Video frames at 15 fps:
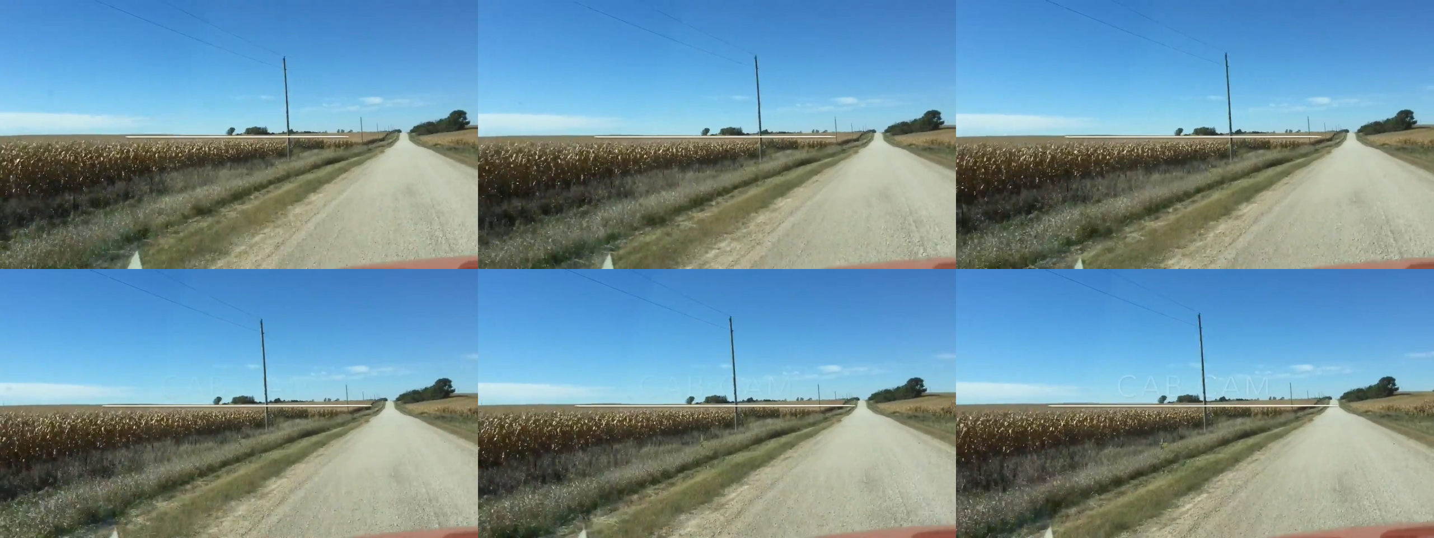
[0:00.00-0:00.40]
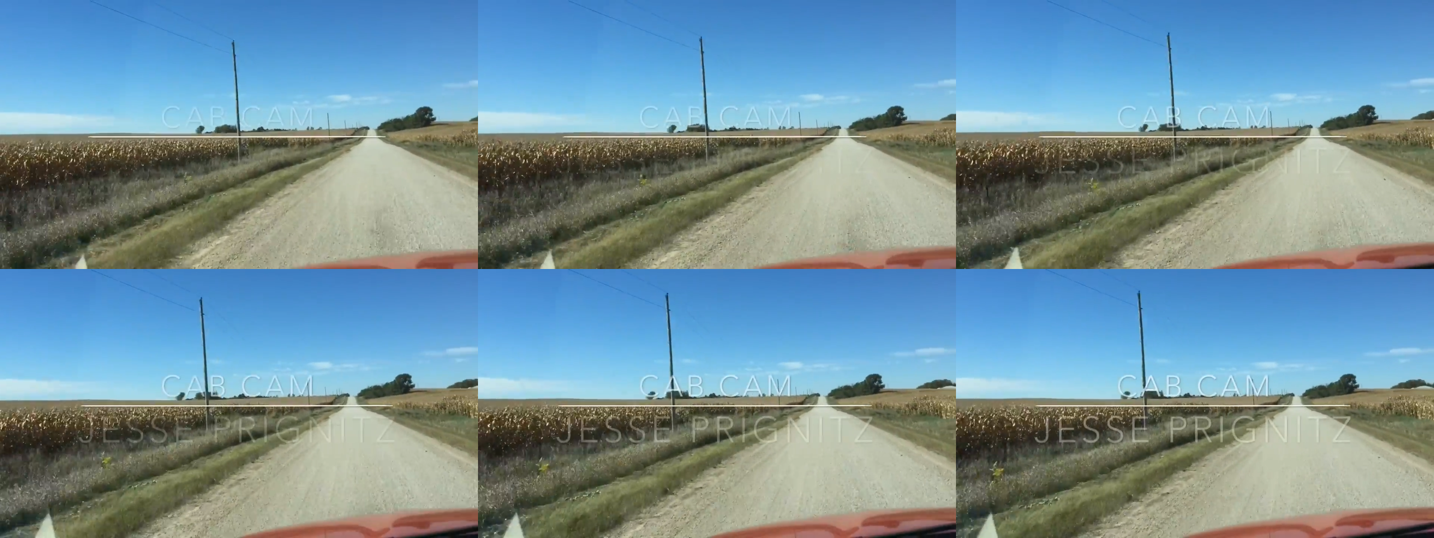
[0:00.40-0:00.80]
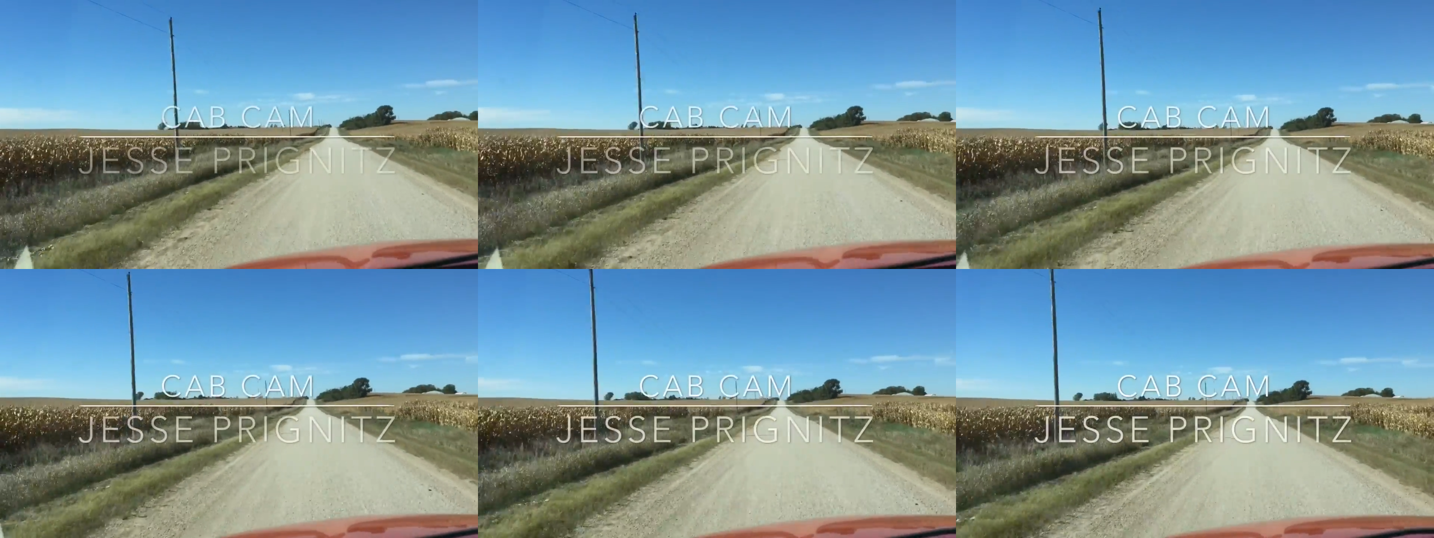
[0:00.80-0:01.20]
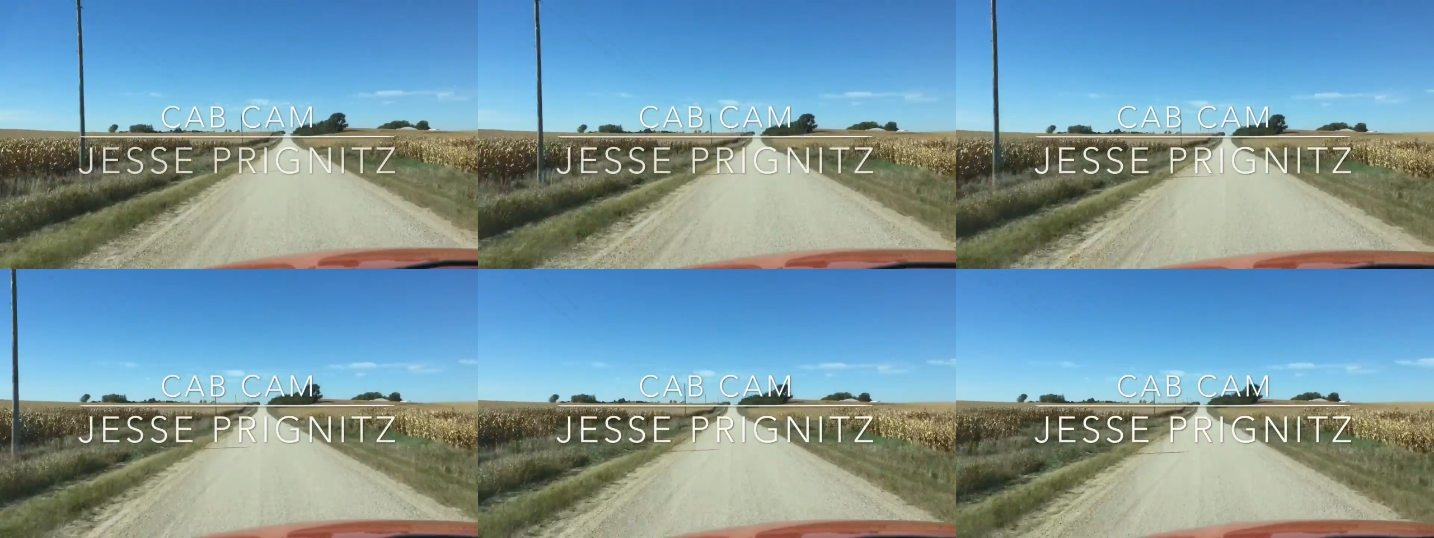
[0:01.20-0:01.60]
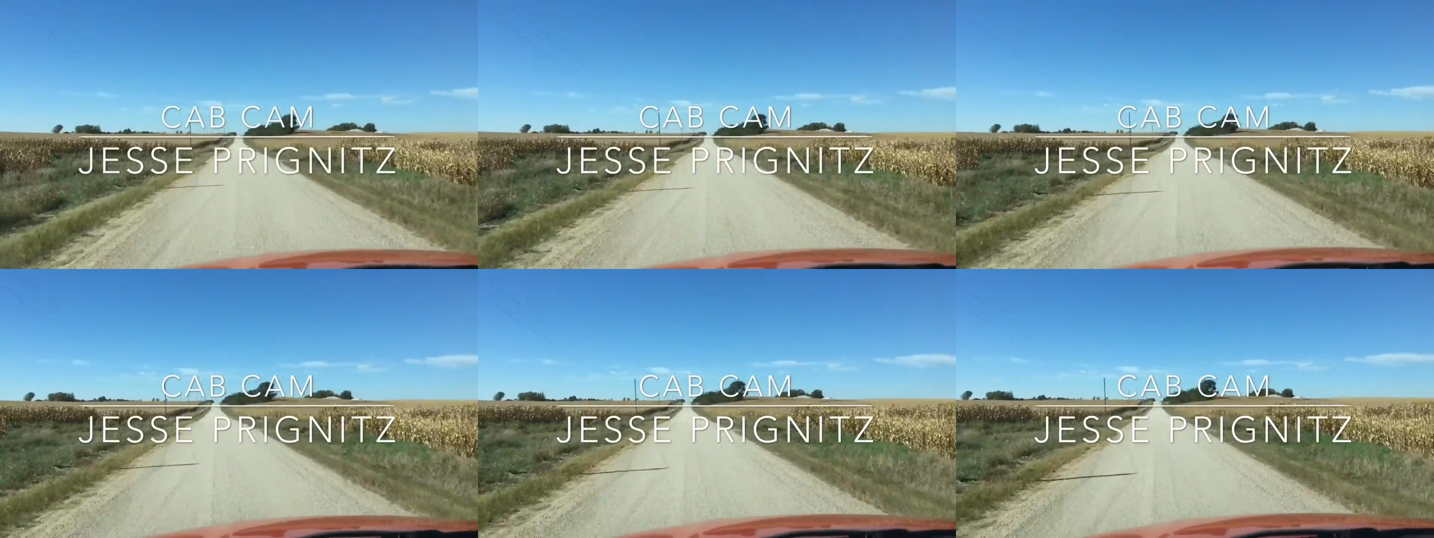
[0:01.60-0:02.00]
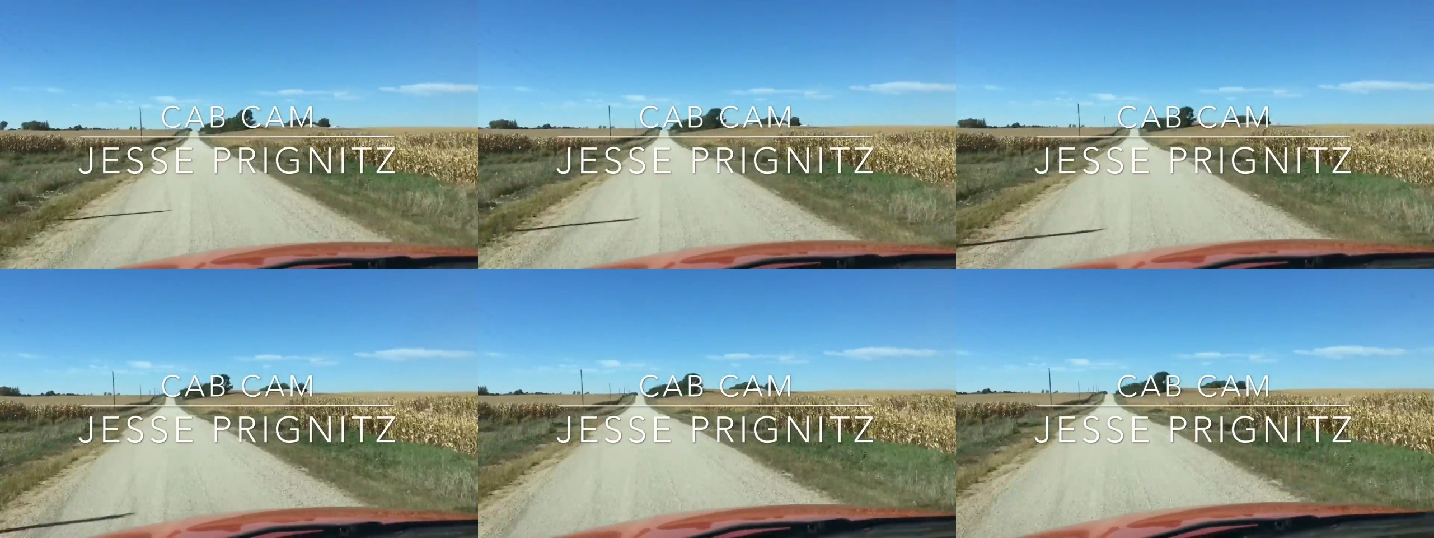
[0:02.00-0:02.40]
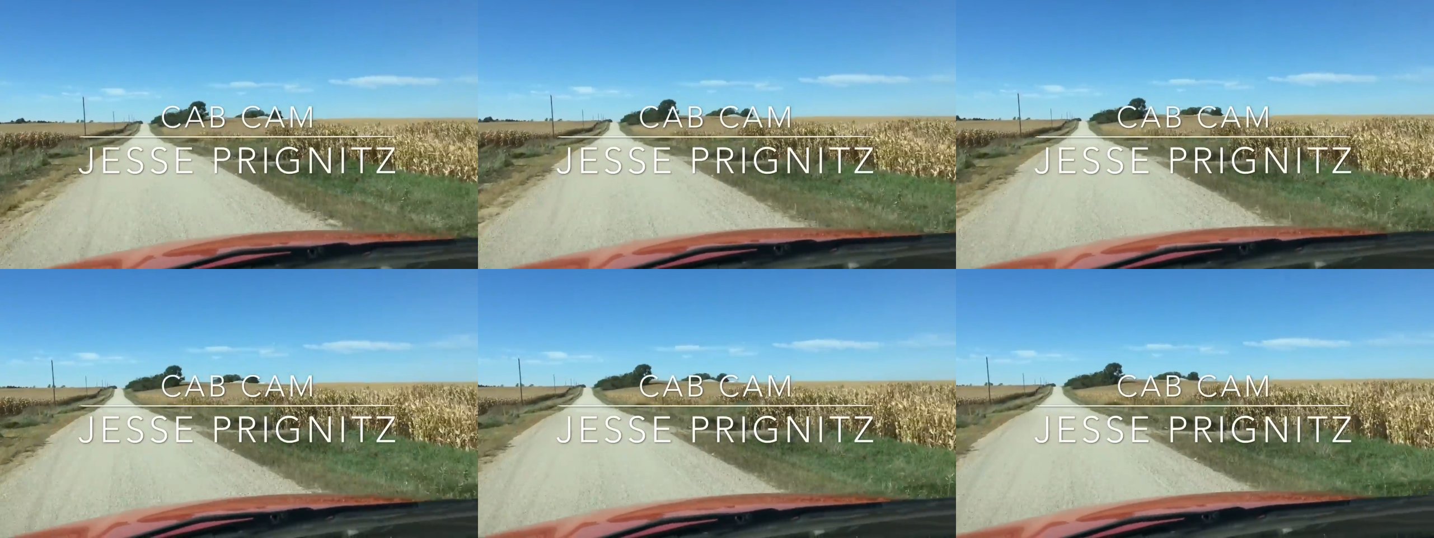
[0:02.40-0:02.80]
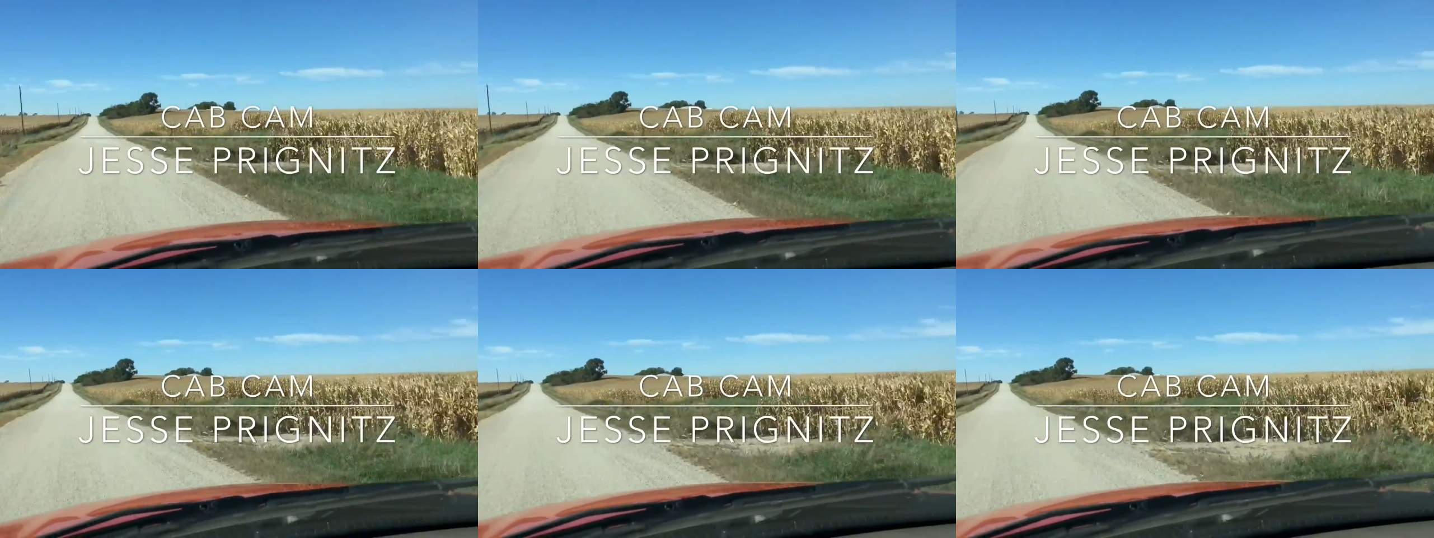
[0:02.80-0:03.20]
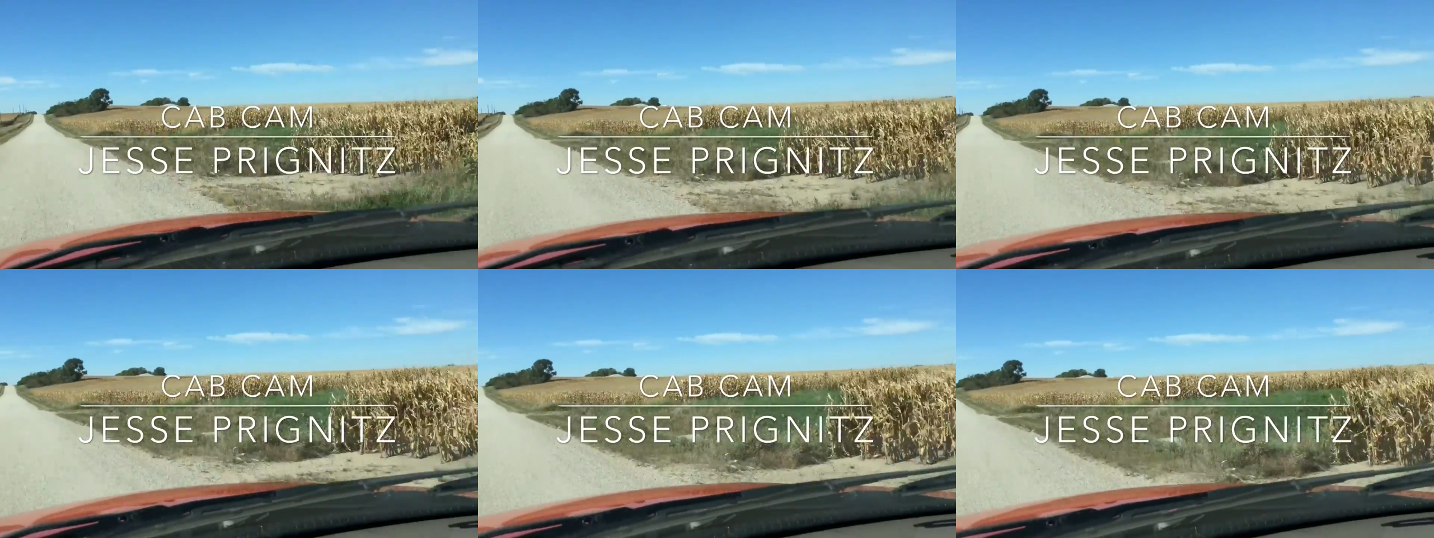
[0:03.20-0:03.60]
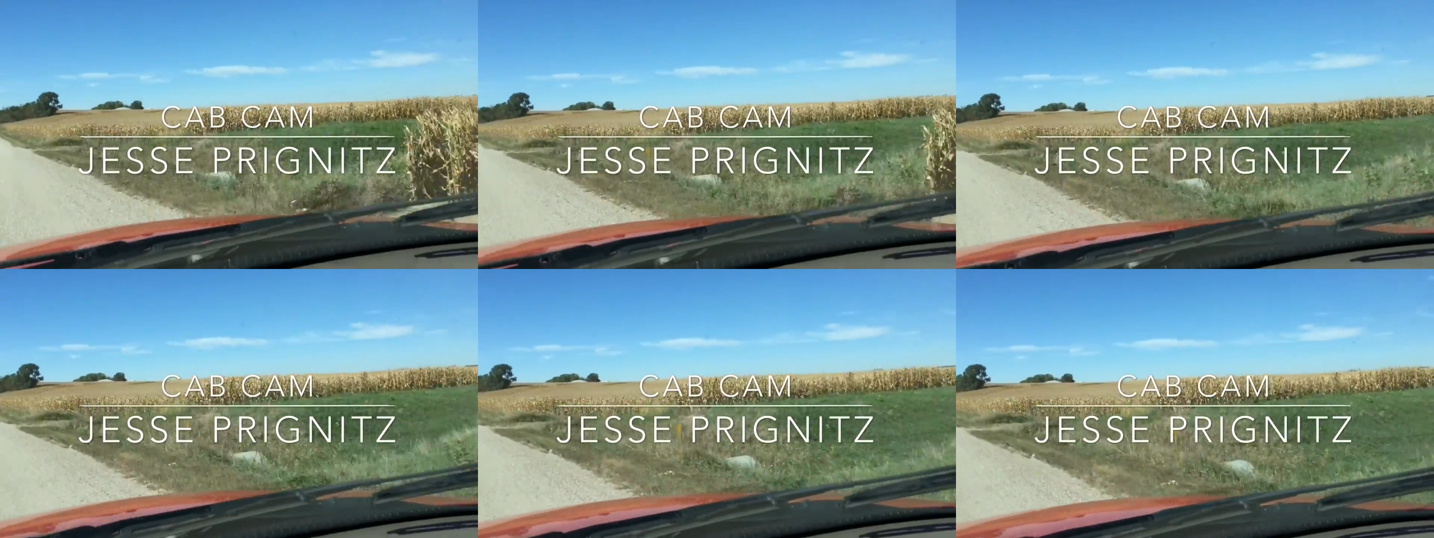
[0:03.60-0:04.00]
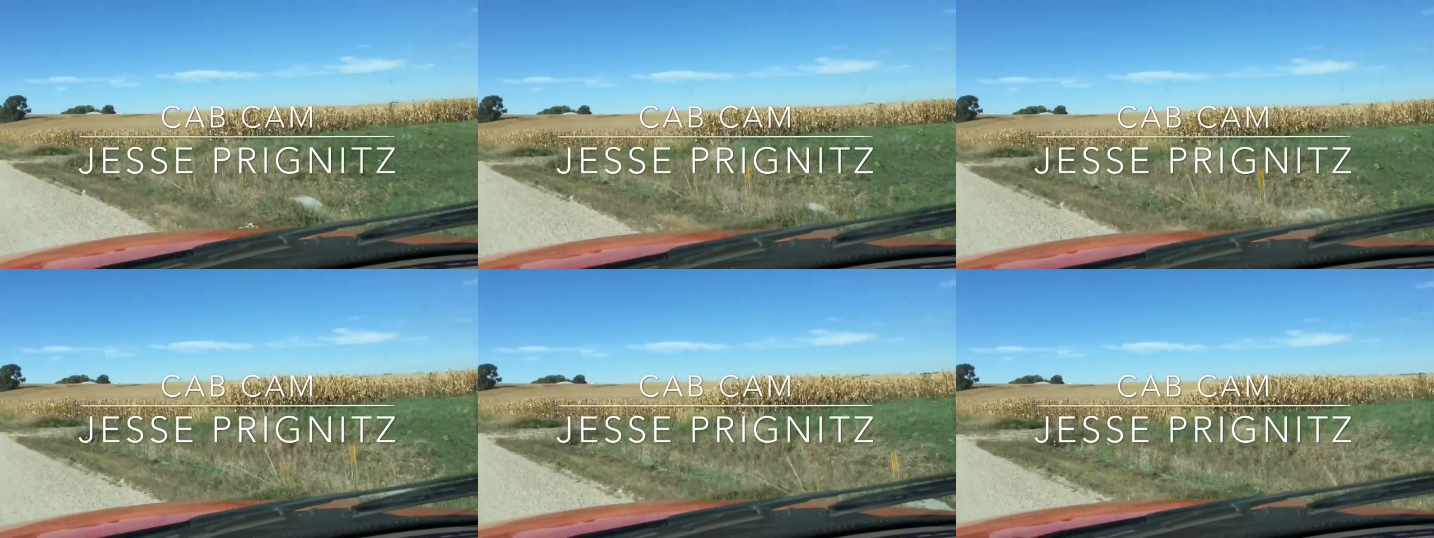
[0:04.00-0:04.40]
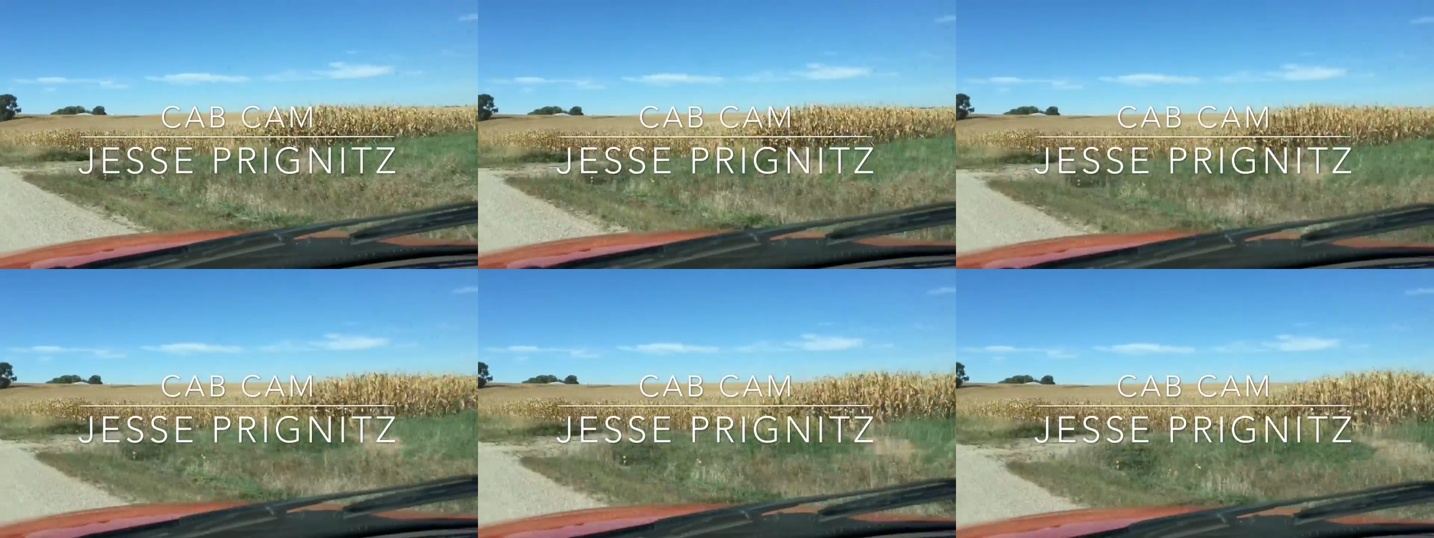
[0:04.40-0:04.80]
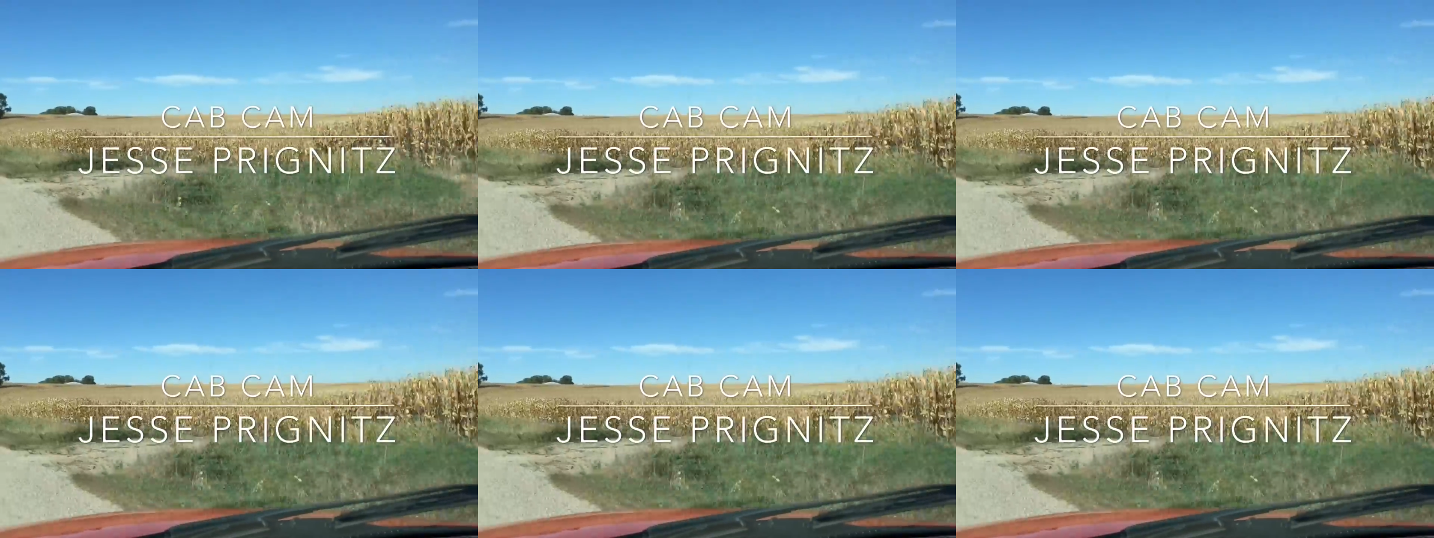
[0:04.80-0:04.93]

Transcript: No face is visible, so there are no lips to read.